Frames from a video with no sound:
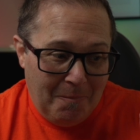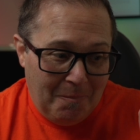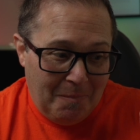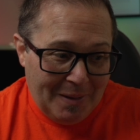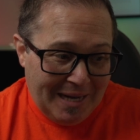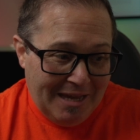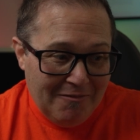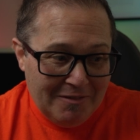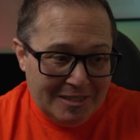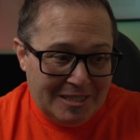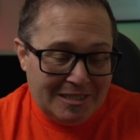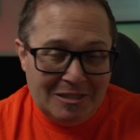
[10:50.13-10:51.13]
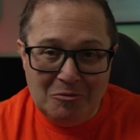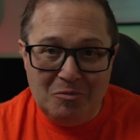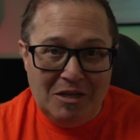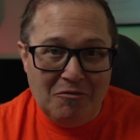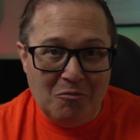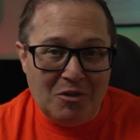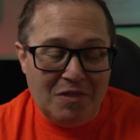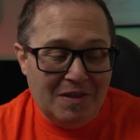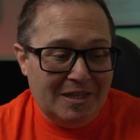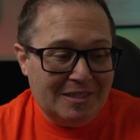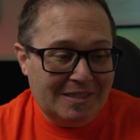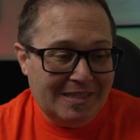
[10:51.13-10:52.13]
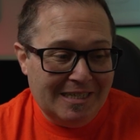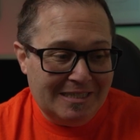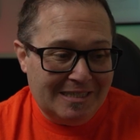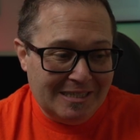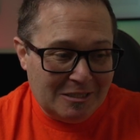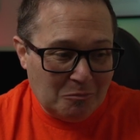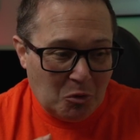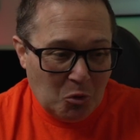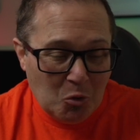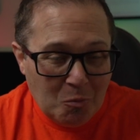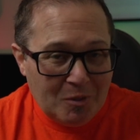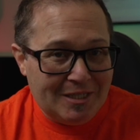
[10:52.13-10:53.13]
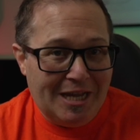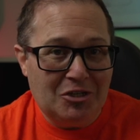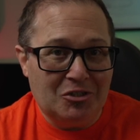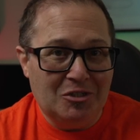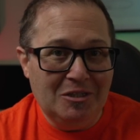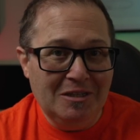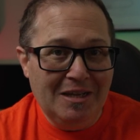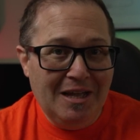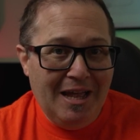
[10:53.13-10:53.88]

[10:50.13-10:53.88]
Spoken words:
but even with this, there's some cool potential,